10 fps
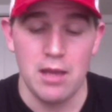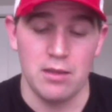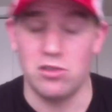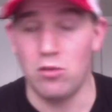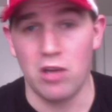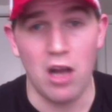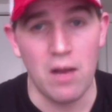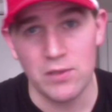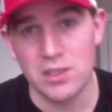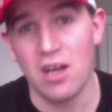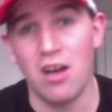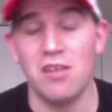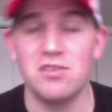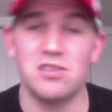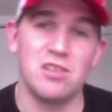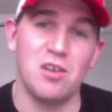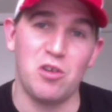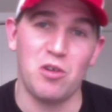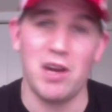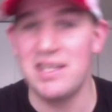There's no conference calls. There's no
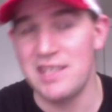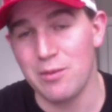crazy